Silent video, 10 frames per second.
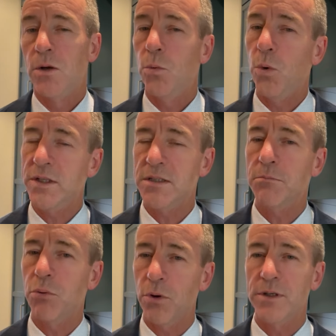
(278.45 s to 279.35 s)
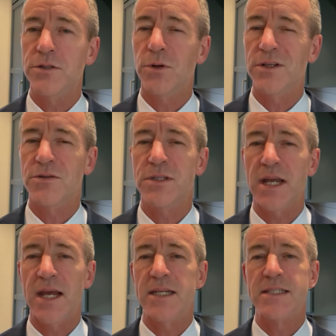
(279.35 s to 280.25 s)
what's important to
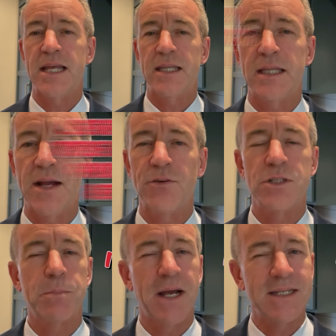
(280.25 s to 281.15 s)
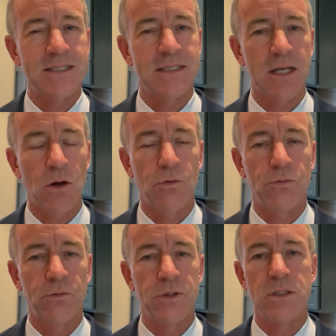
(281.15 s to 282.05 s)
understand is that leverage by
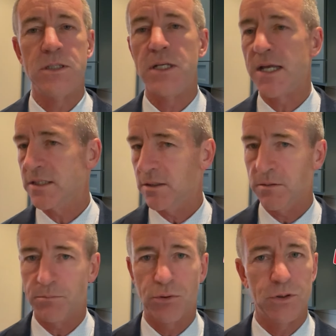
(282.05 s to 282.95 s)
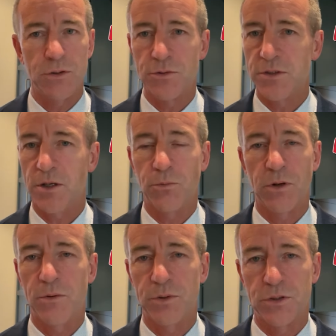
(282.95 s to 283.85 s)
itself doesn't produce a
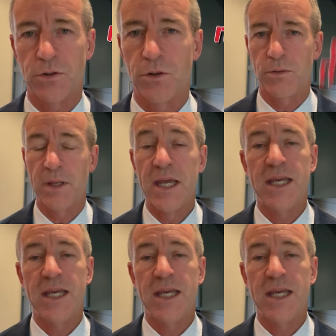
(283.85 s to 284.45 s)
return.